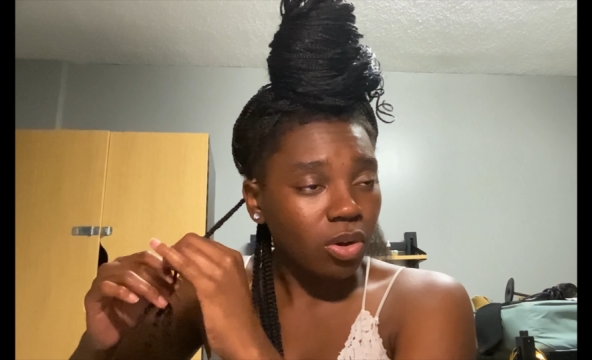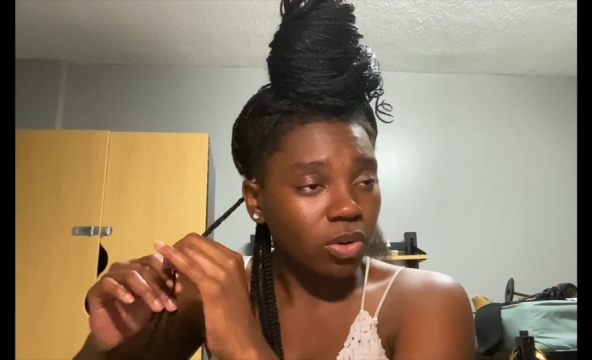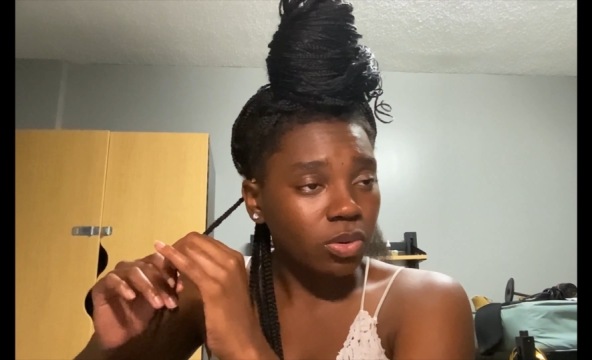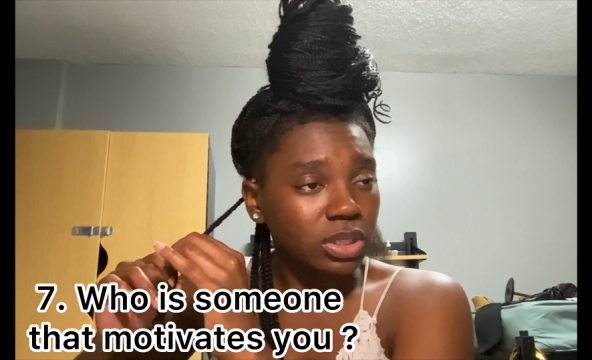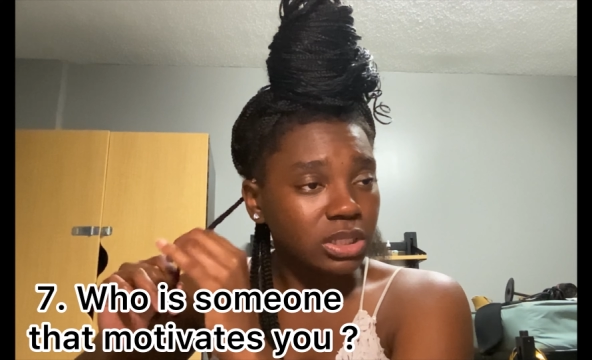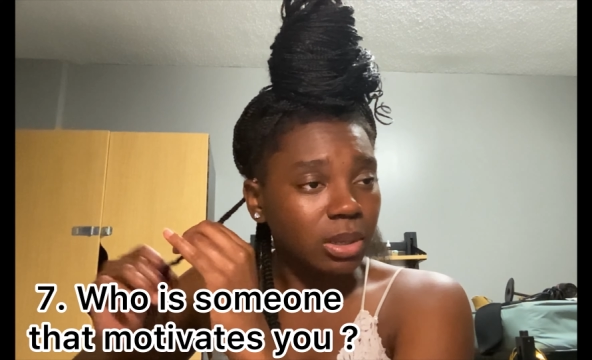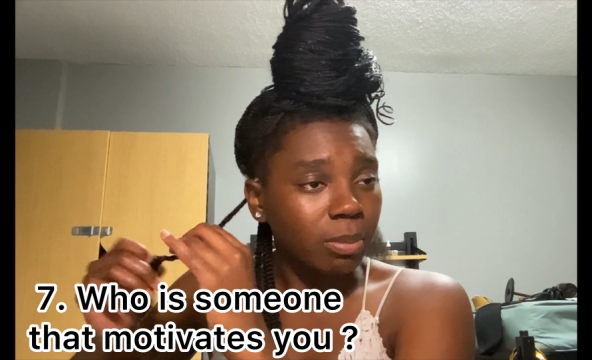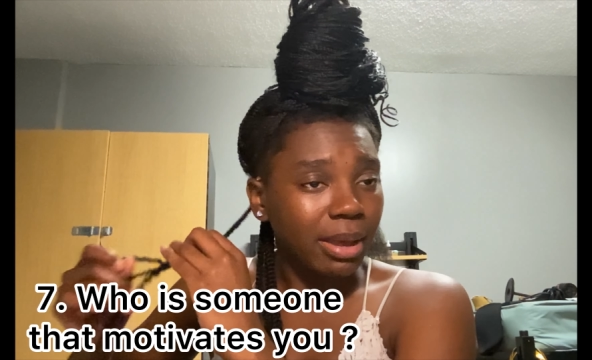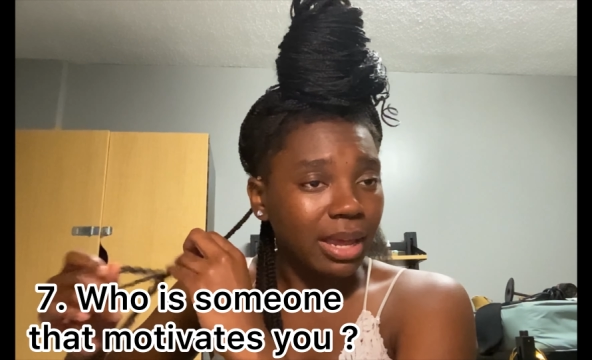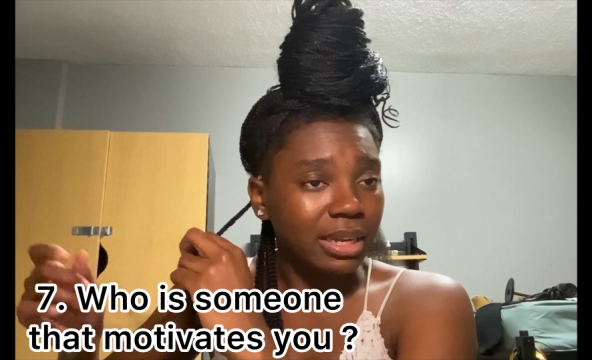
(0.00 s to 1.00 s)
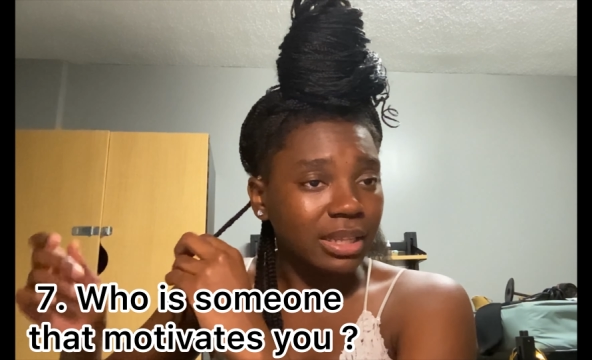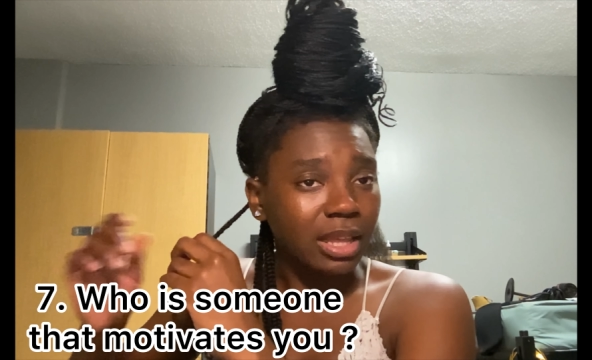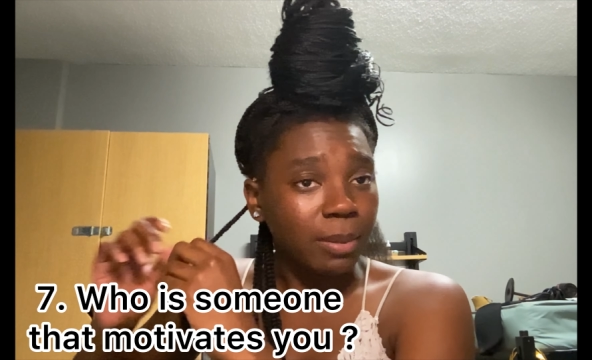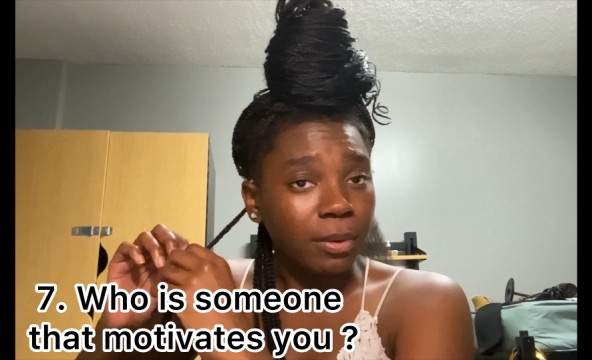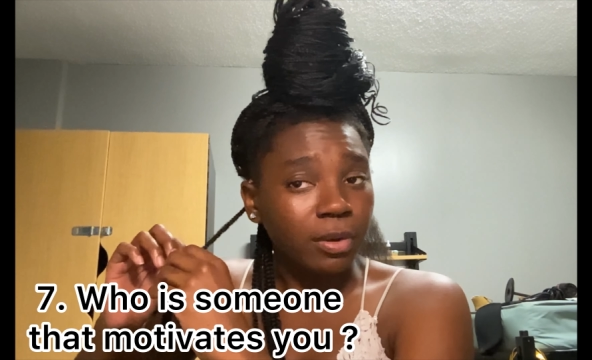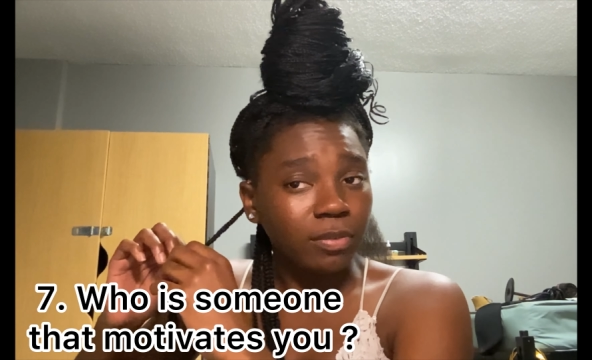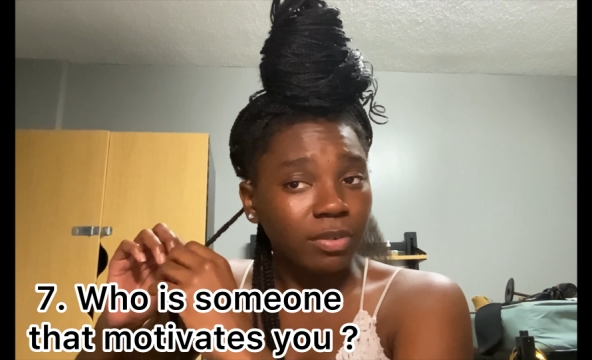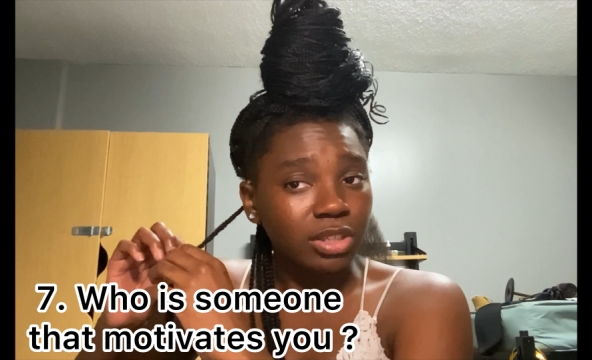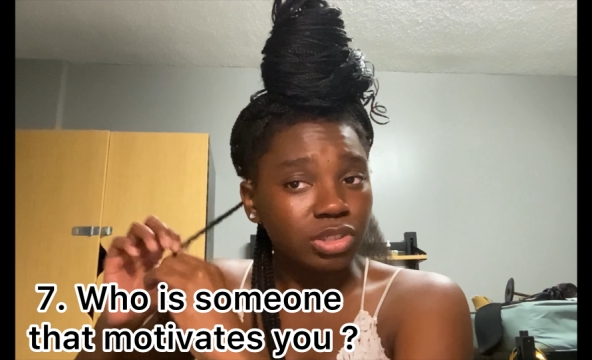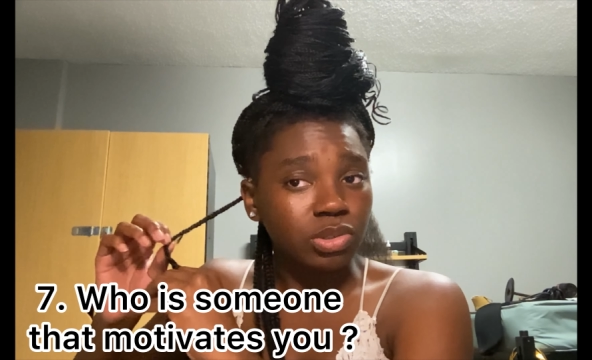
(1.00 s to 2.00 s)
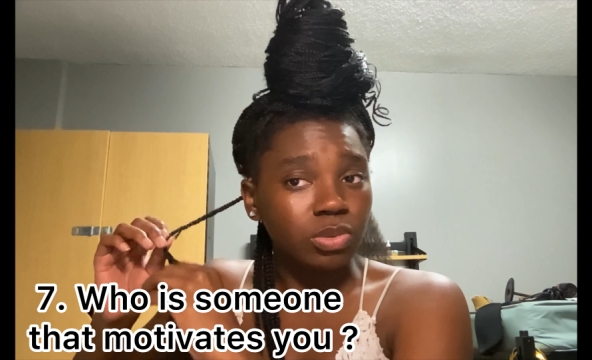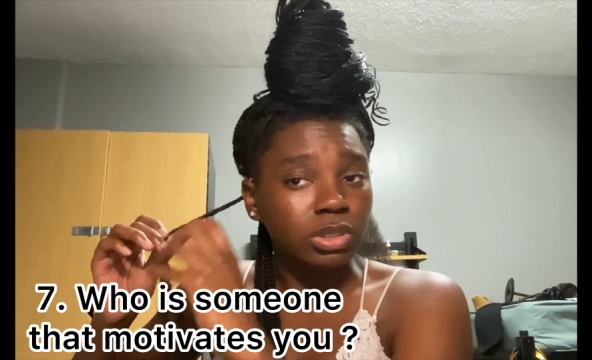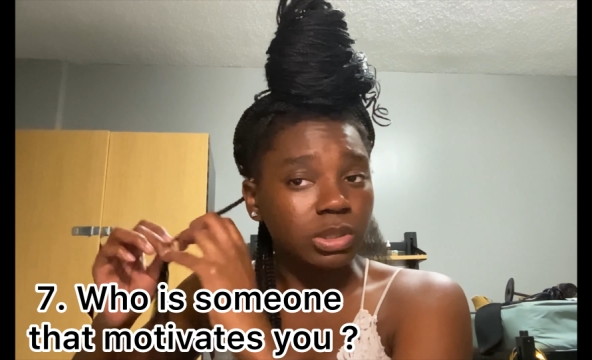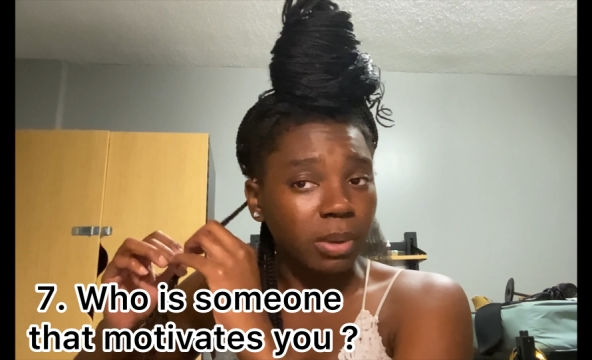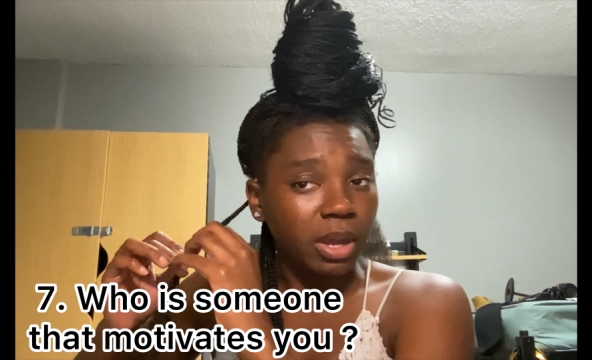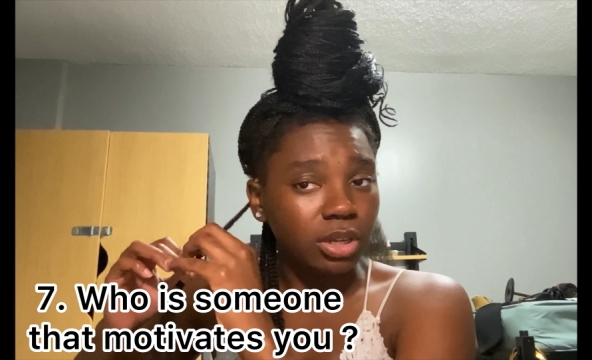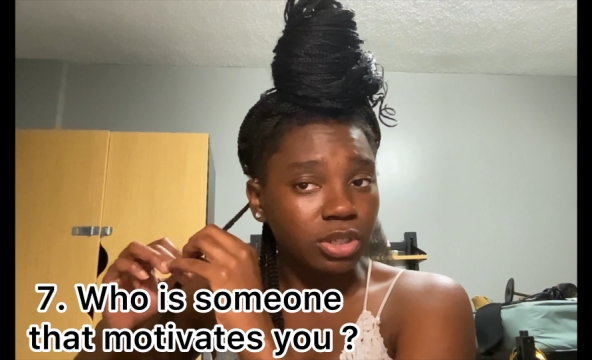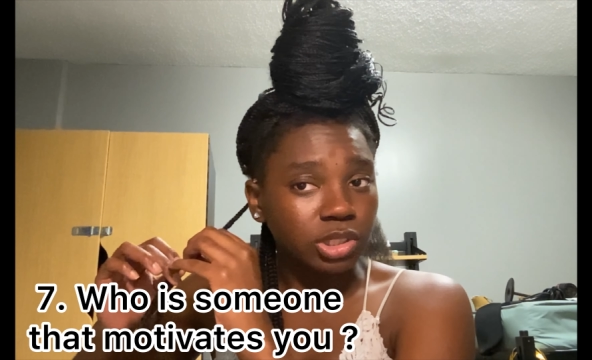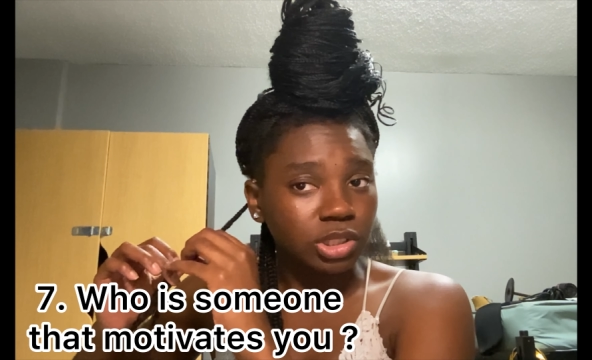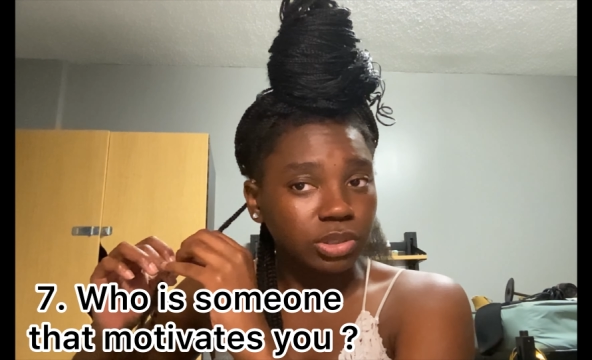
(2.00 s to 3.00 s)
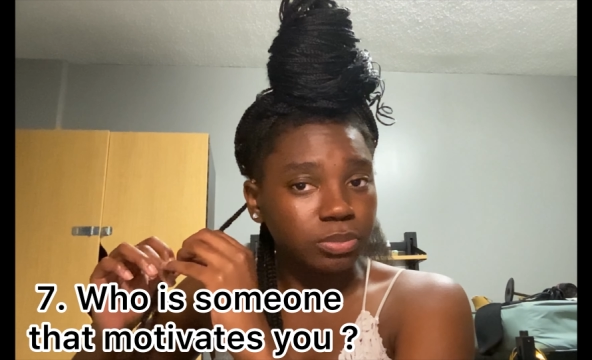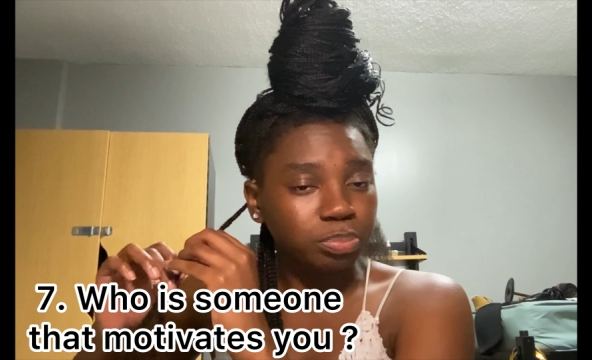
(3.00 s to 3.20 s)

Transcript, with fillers: who is somebody that motivates you, inspires you?